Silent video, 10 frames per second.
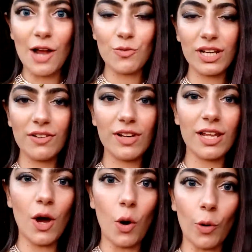I
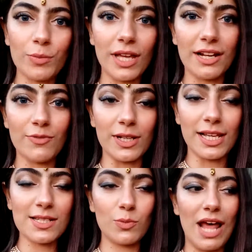really hope that
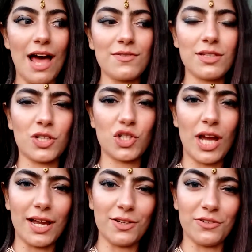weddings would have such
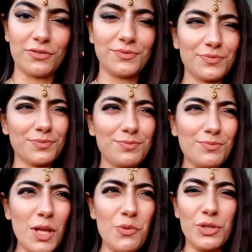kind of
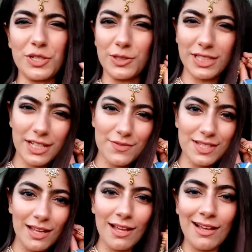return
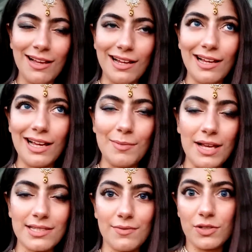gifts. I'm
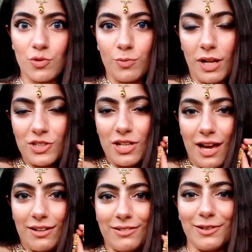asking for too much,
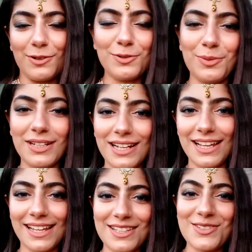I don't know, but
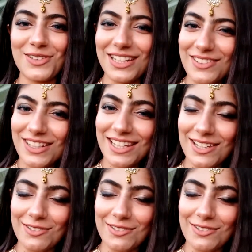it's really